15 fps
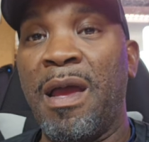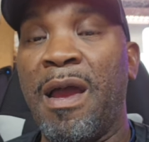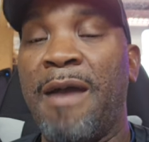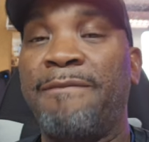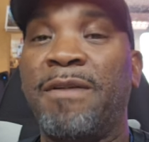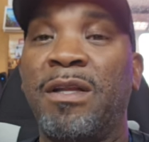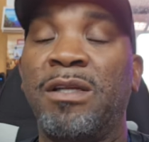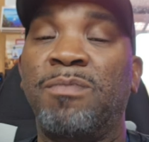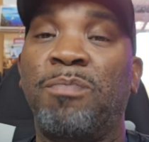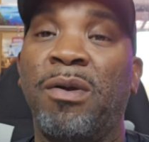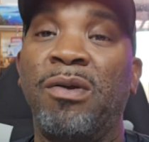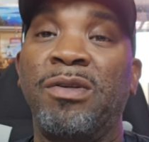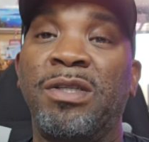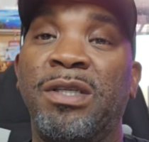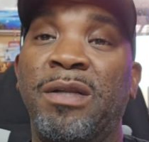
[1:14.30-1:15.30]
after this
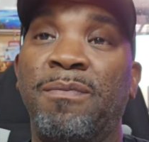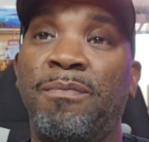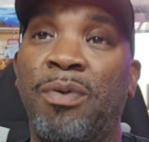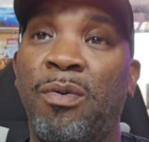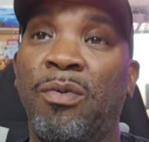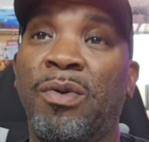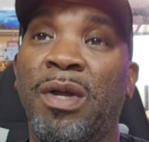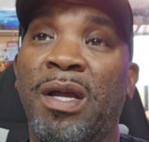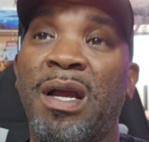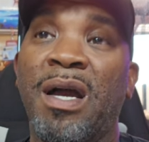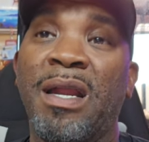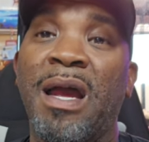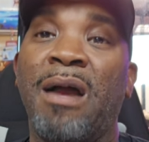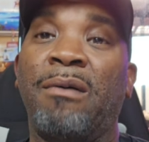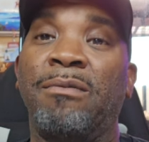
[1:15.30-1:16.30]
person pulled the
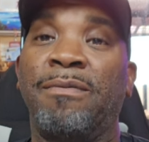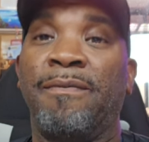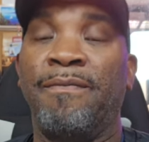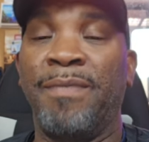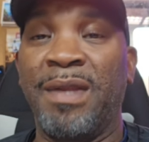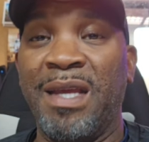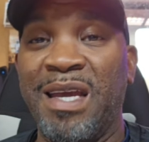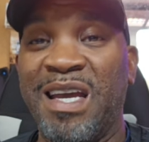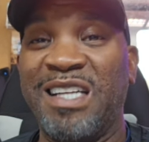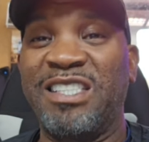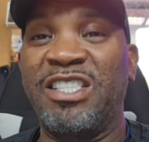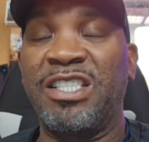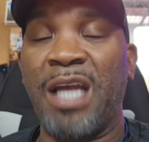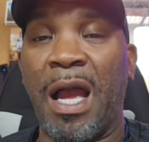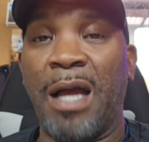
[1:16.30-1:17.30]
gun out and
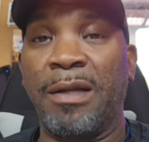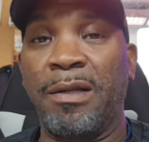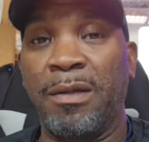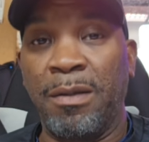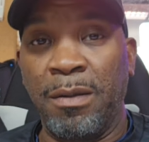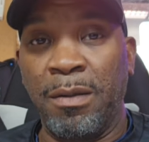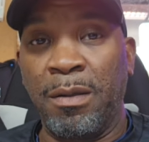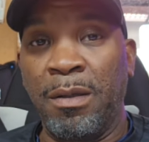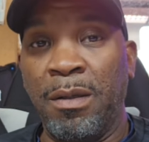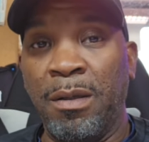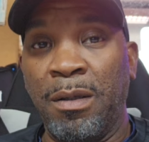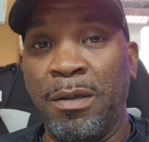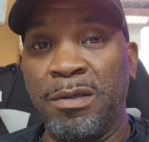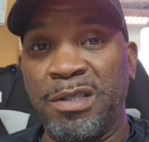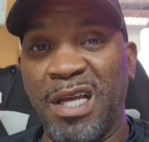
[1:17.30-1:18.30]
shot.
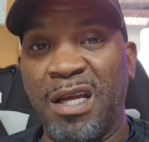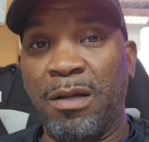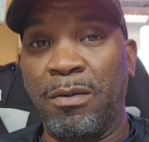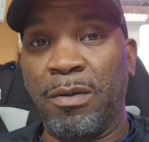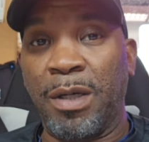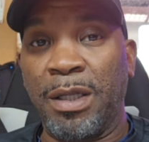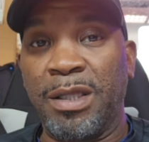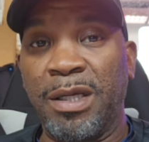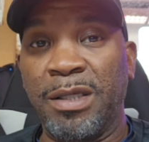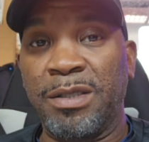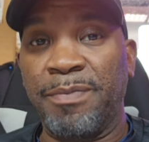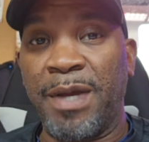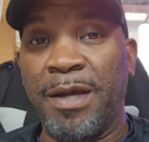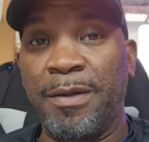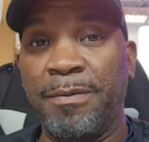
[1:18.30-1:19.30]
Take a look at
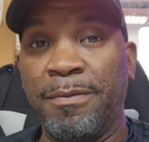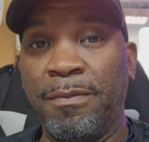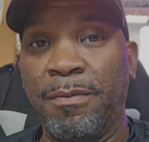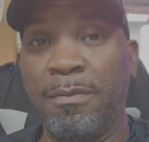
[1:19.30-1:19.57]
this, man.